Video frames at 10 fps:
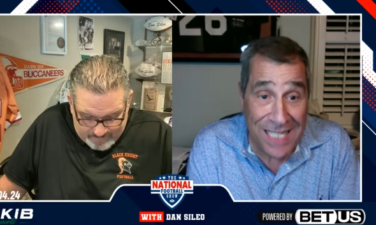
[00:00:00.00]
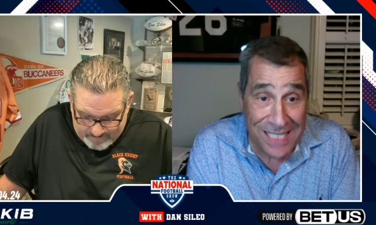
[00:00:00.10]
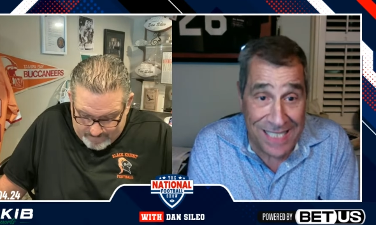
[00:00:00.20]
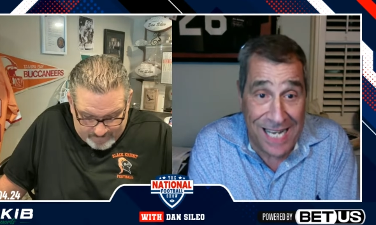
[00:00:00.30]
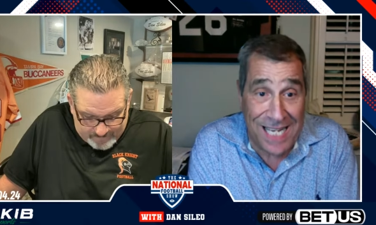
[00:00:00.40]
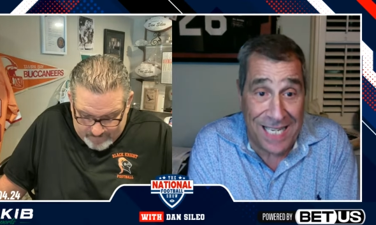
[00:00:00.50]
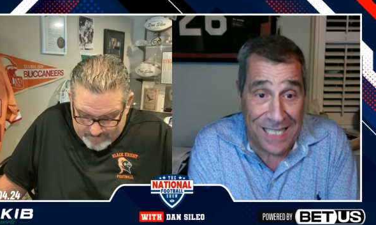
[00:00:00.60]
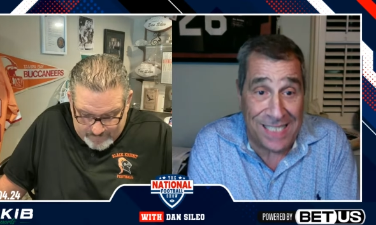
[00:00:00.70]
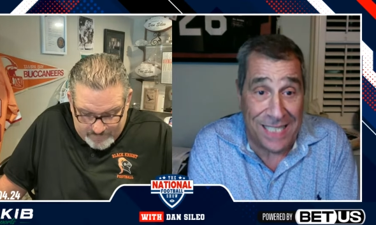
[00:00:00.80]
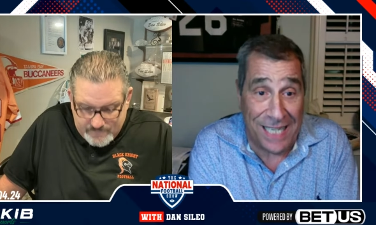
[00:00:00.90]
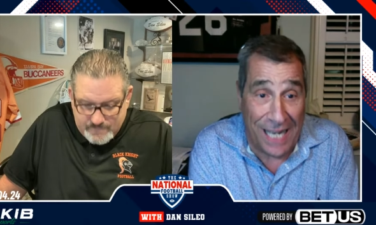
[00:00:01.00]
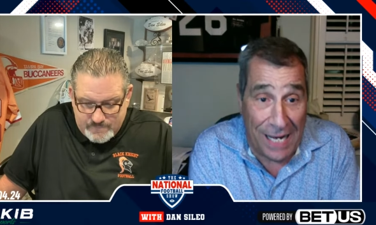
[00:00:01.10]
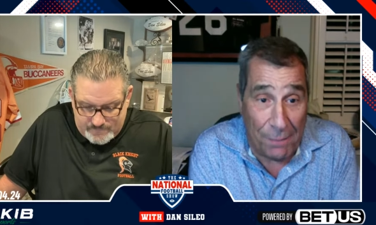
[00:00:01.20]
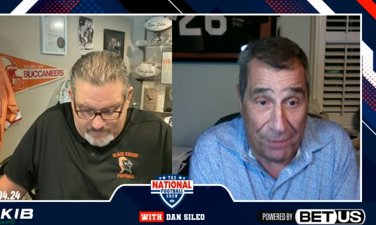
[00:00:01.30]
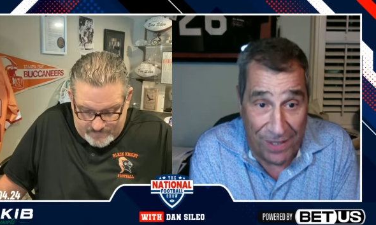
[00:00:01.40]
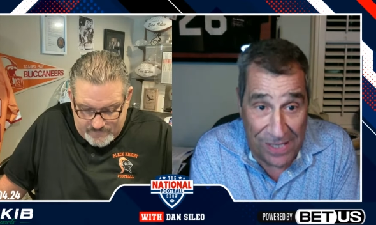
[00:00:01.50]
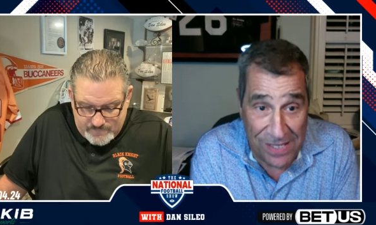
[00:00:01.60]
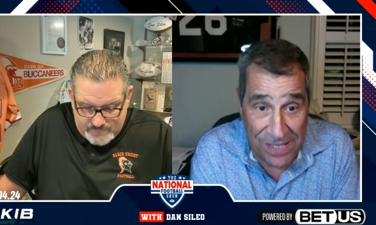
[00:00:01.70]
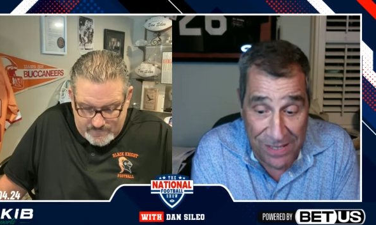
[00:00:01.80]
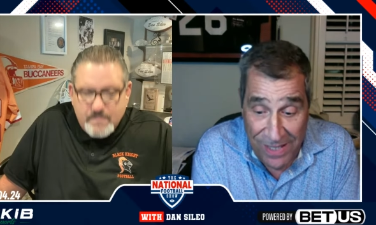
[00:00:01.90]
Speaker 1: see his
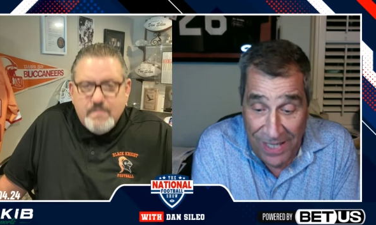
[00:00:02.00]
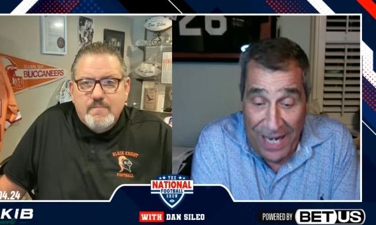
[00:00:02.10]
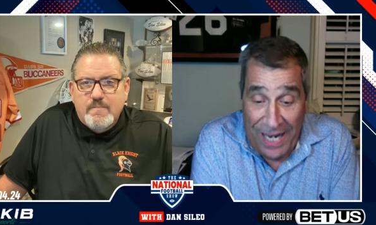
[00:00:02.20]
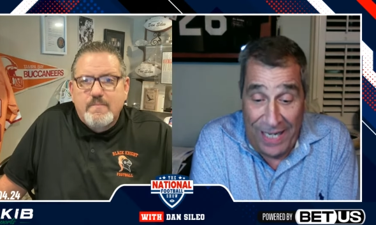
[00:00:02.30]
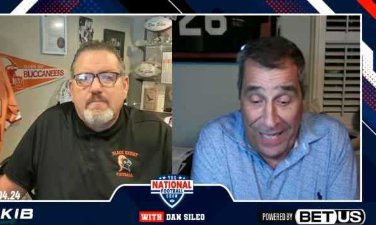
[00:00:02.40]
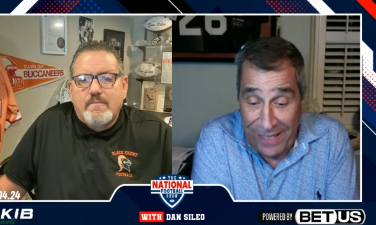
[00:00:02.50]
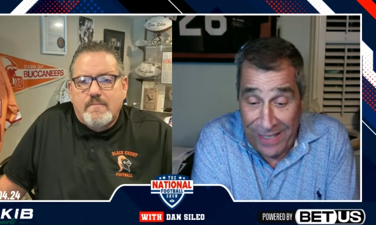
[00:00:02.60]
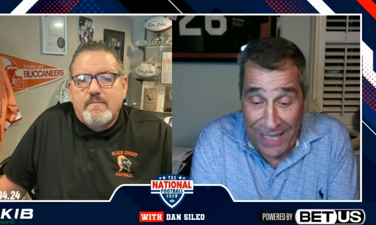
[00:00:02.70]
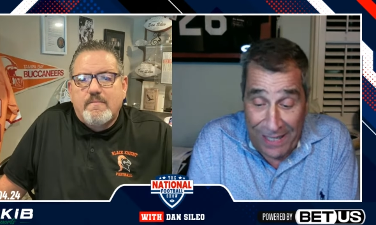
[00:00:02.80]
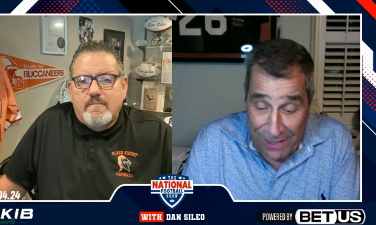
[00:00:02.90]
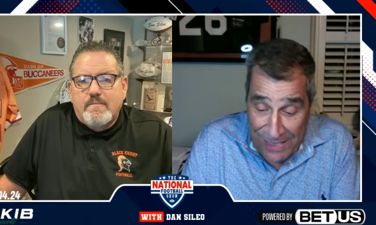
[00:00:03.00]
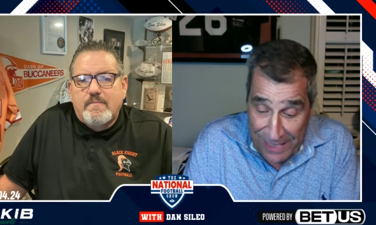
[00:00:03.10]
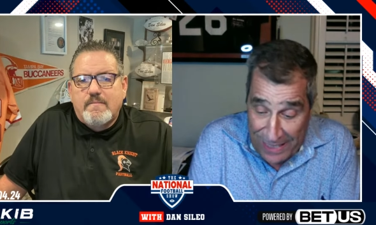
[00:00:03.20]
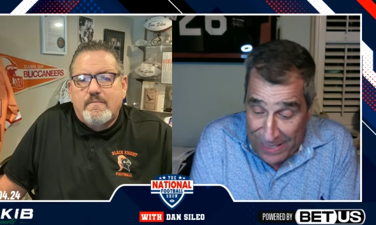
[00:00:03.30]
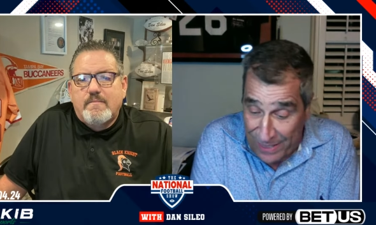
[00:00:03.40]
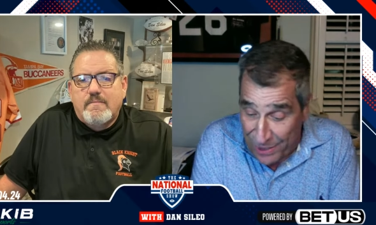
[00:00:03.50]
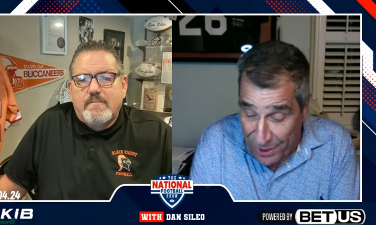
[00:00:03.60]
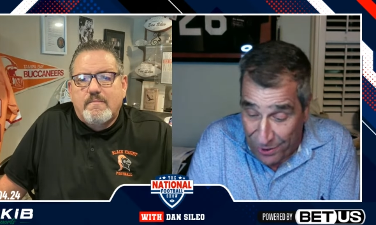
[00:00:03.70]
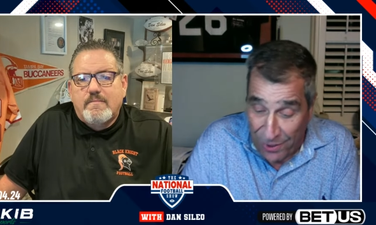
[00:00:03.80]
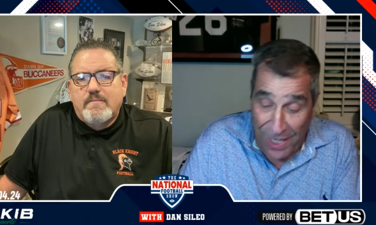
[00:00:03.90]
incompetence. And here they are at six and
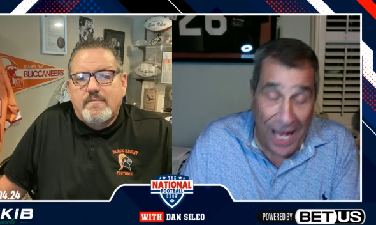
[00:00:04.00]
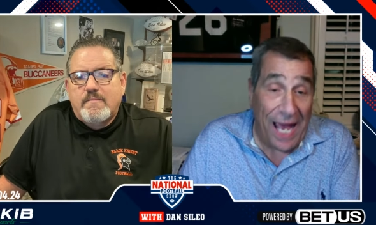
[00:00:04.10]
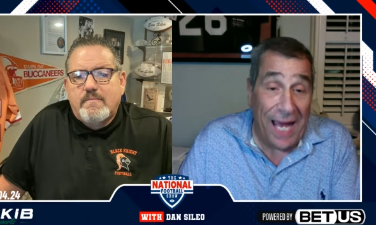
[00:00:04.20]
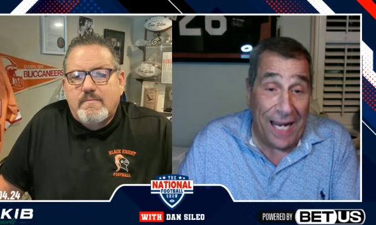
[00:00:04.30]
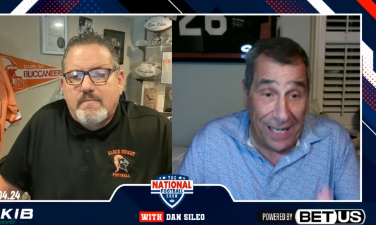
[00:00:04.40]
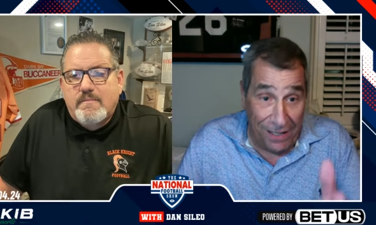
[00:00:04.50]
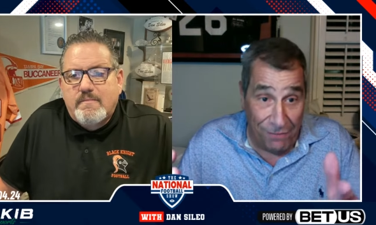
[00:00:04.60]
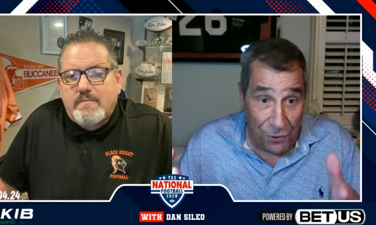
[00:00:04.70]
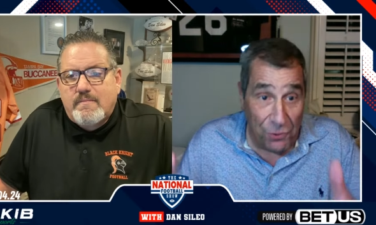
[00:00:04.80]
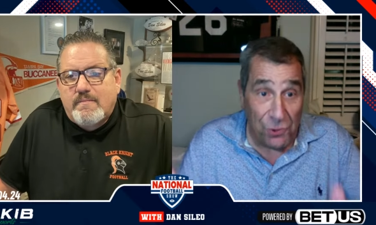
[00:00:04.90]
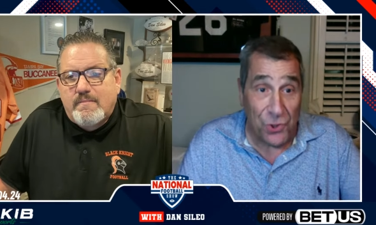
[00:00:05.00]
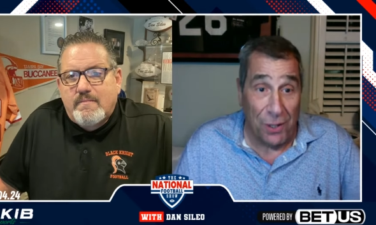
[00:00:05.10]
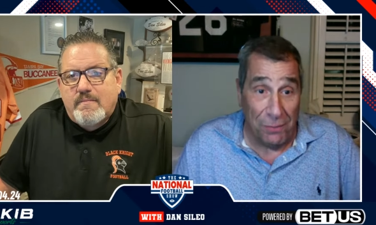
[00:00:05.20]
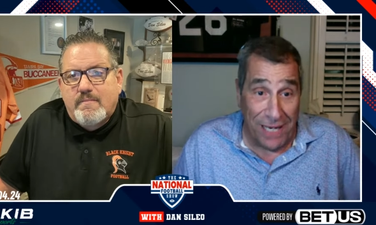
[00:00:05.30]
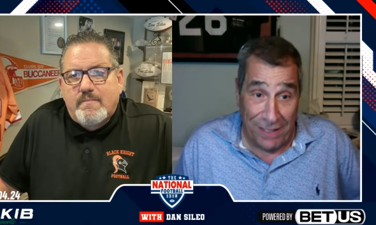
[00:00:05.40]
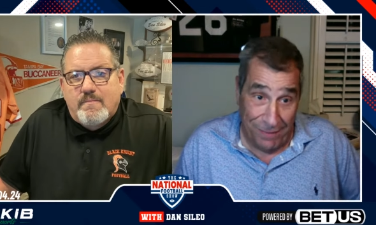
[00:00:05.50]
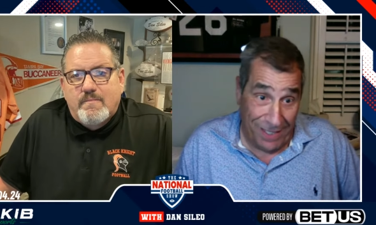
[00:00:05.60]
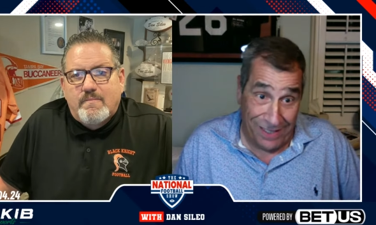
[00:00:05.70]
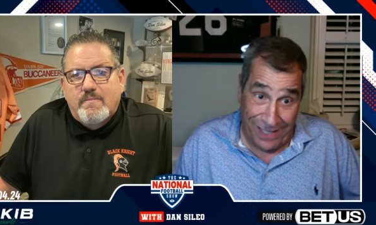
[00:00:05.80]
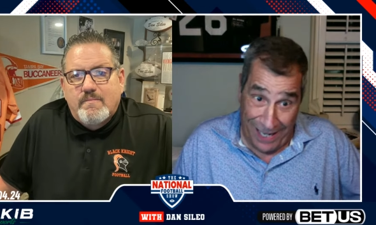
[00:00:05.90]
two. And if you saw my email
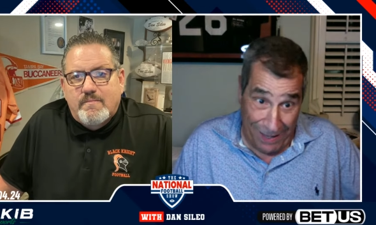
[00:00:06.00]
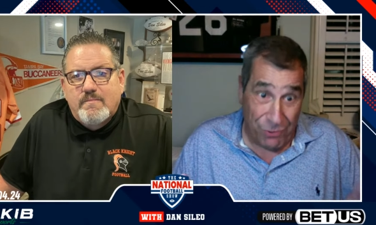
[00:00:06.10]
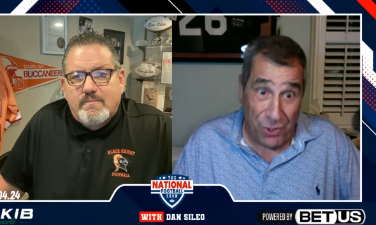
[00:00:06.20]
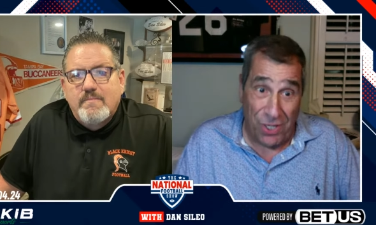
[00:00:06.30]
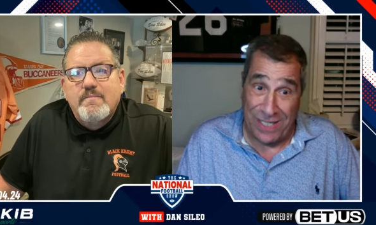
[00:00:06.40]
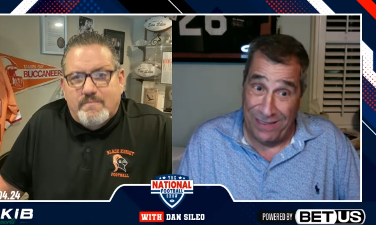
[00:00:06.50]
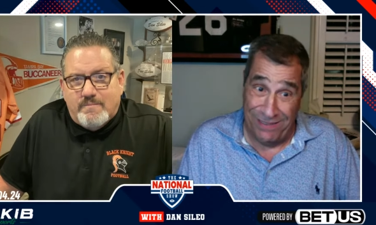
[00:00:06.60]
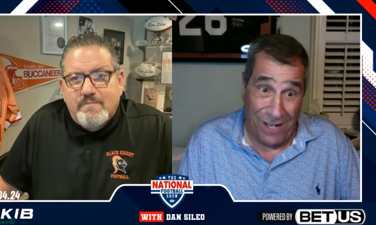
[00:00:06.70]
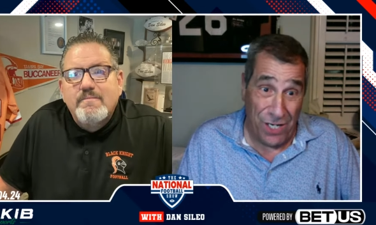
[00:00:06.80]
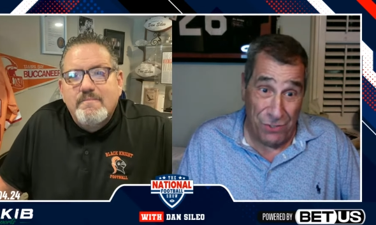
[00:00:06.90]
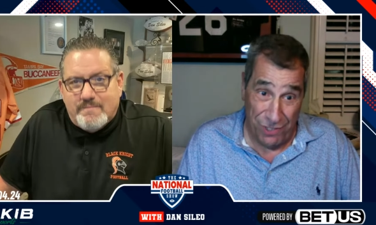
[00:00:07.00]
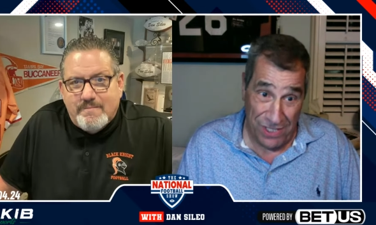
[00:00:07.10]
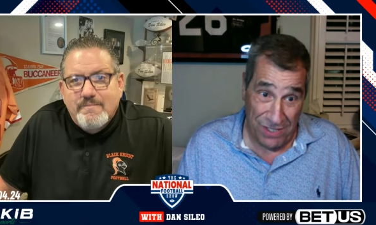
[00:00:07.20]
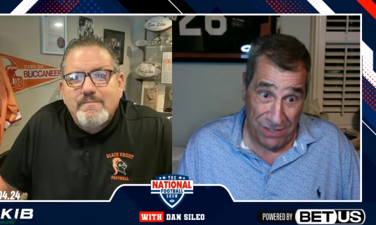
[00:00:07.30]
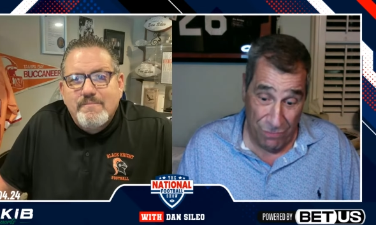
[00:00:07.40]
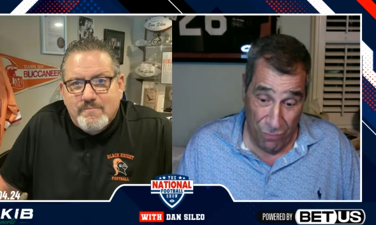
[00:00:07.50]
today, I'm talking hundreds.